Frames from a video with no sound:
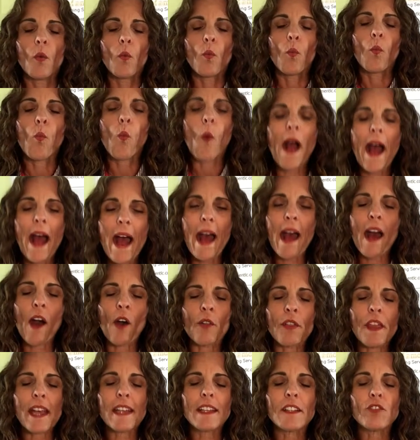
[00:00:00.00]
Wow,
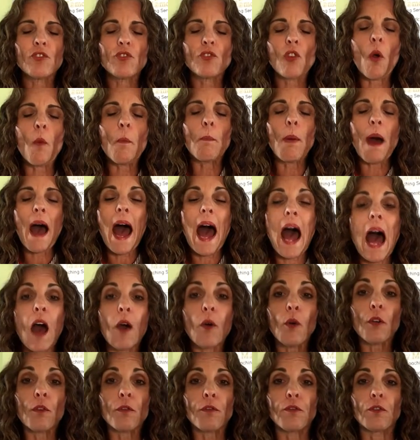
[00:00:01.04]
that is so
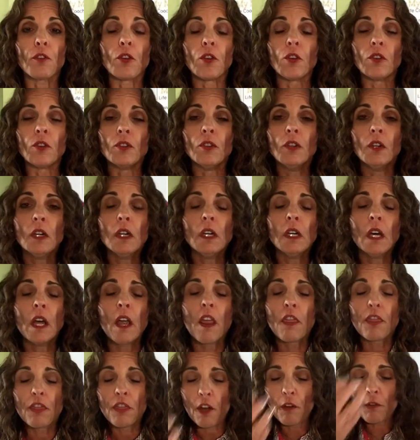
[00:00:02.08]
powerful.
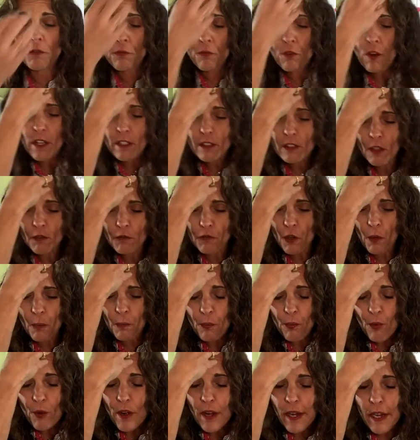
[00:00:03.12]
The front of your
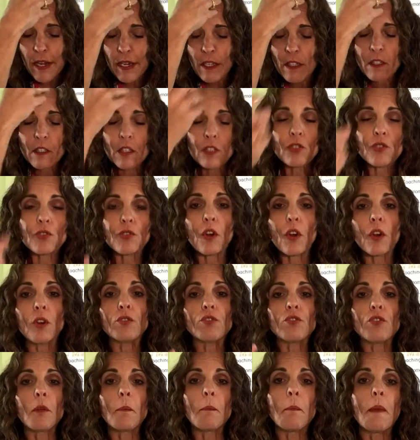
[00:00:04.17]
brain controls
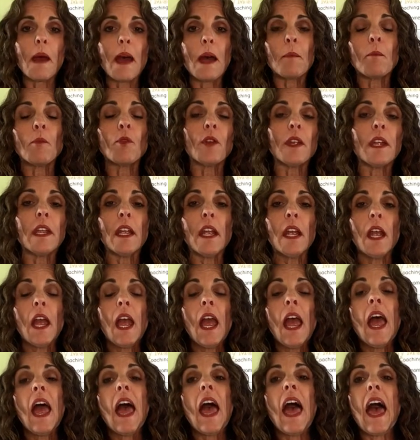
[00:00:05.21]
your memory
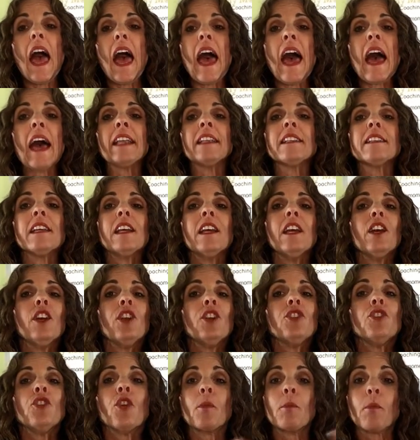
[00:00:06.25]
and
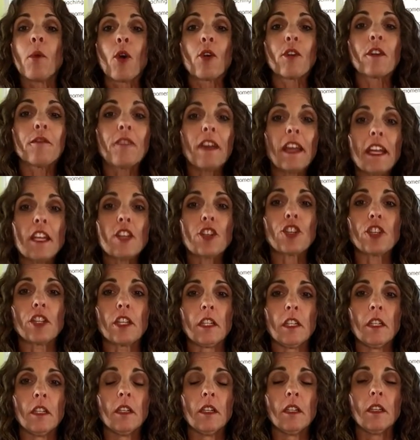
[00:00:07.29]
your motivation.
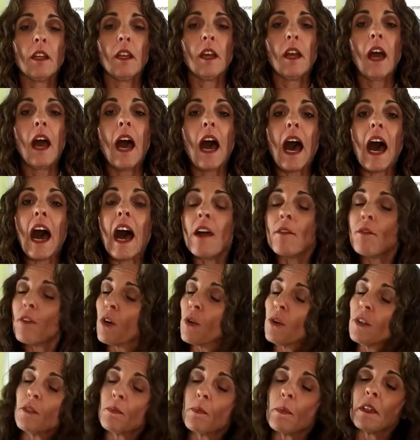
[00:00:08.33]
I've
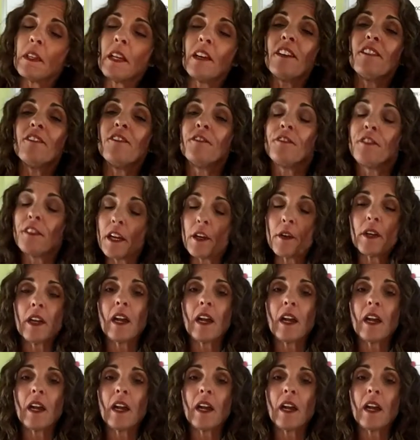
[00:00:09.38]
always been a very